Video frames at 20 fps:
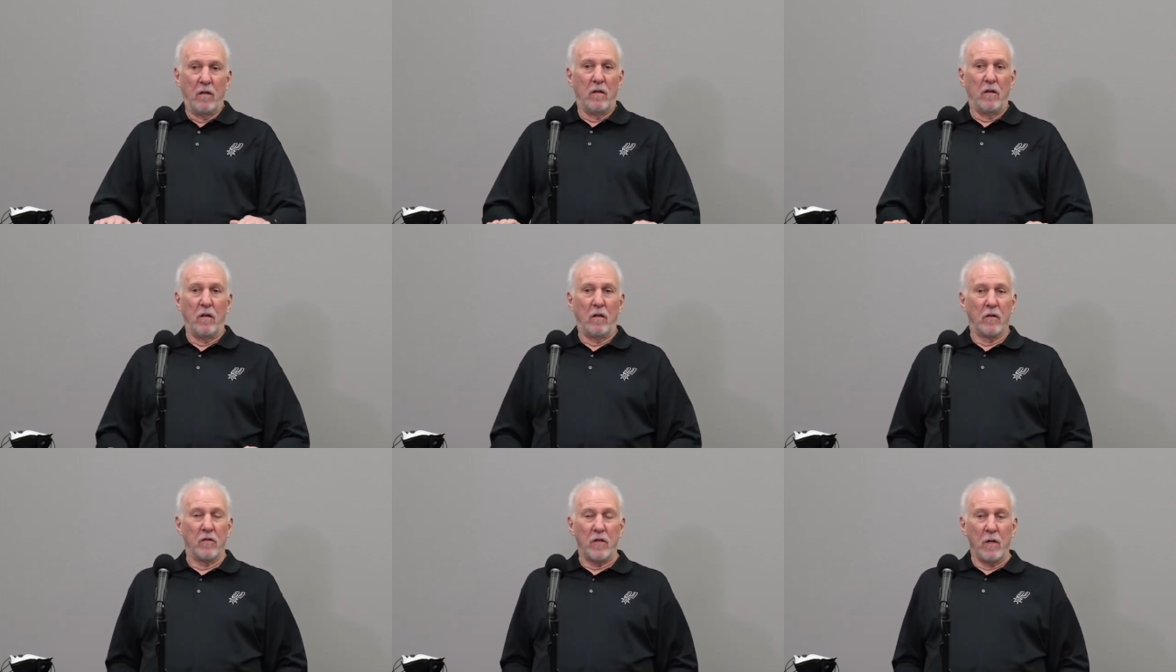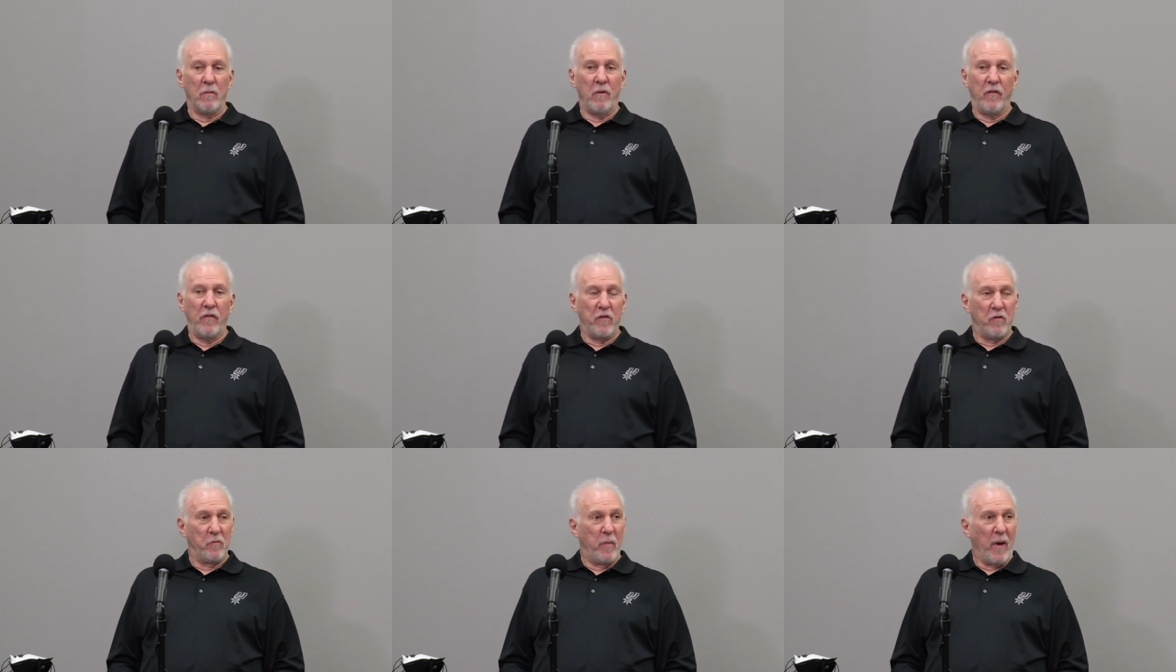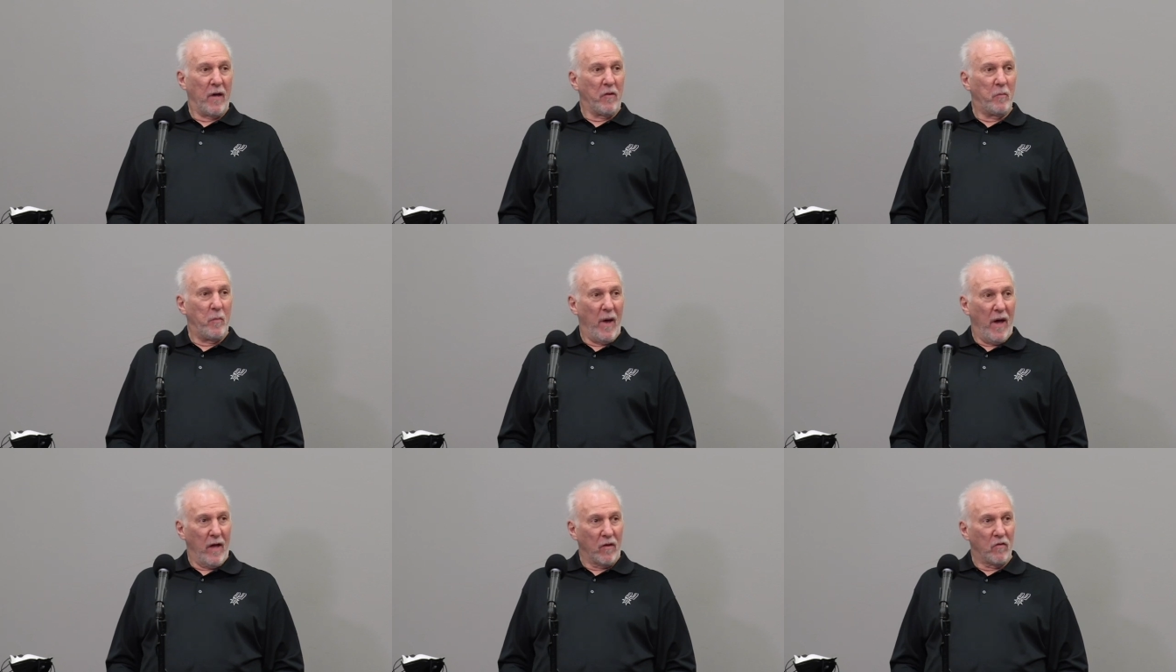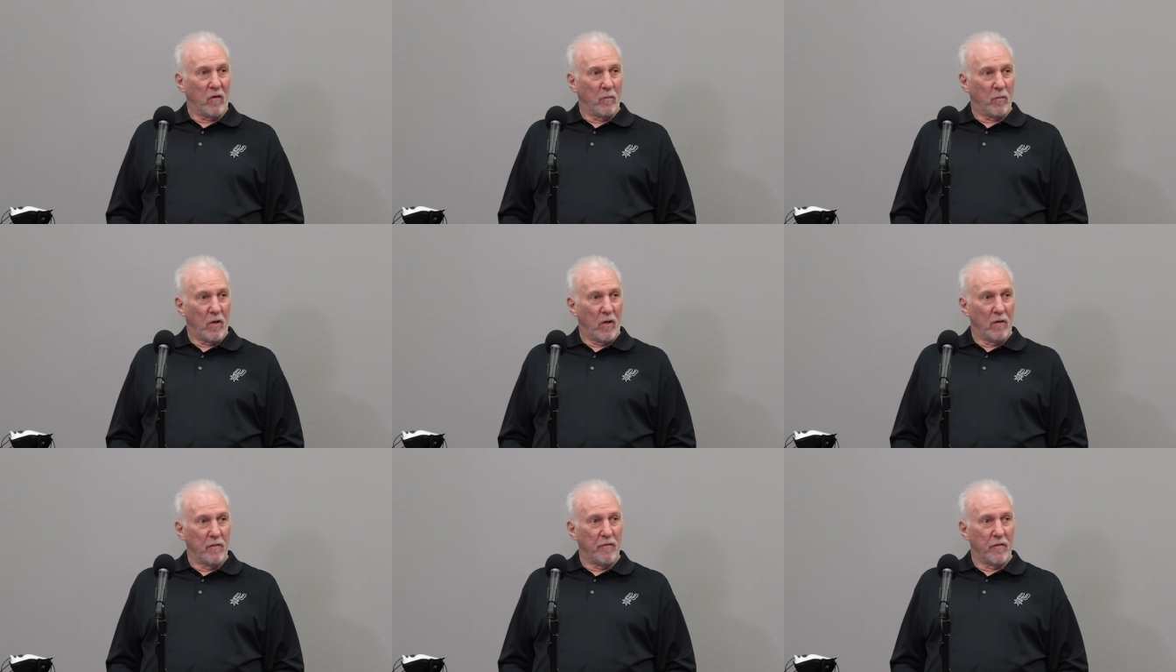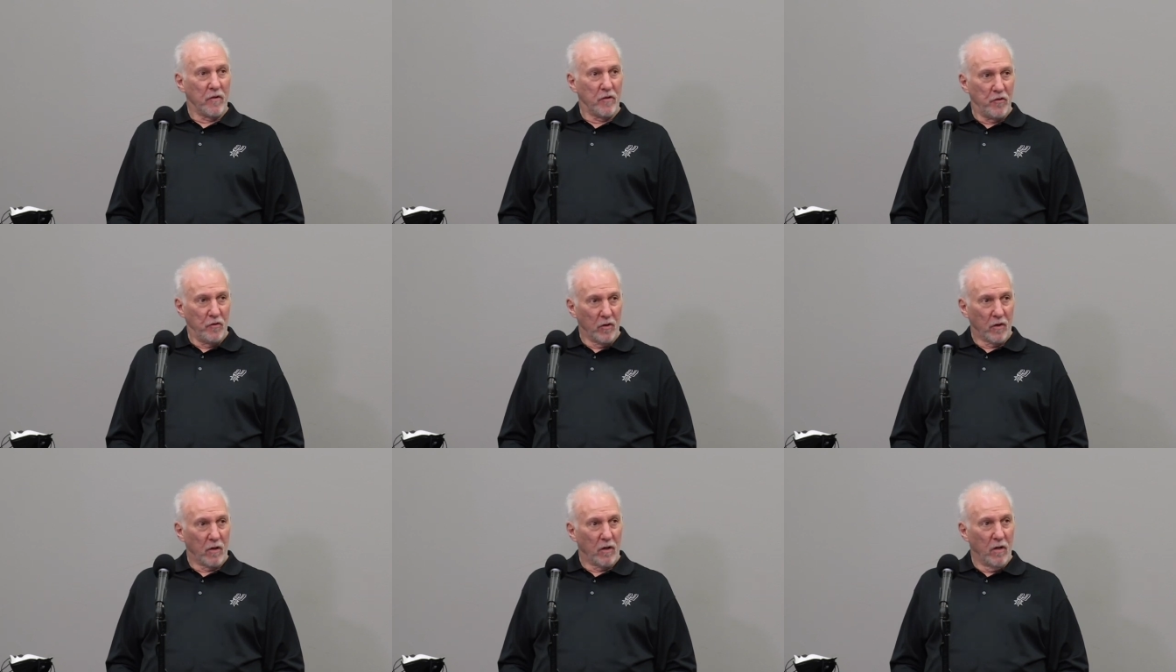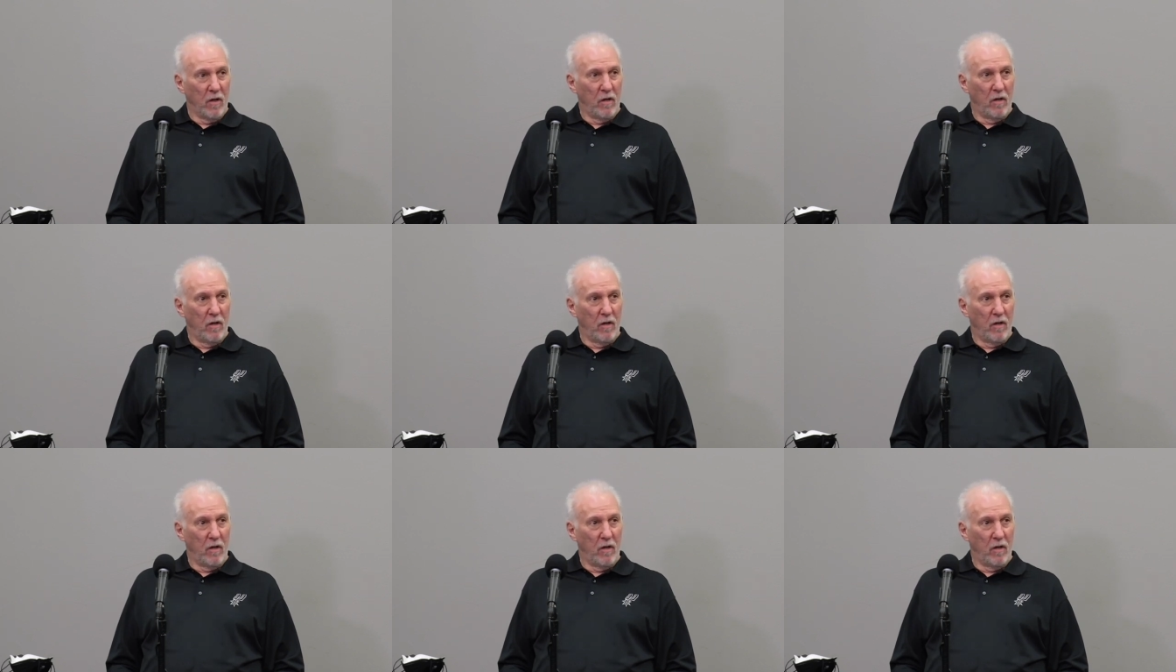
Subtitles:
you know, some of his best basketball for sure.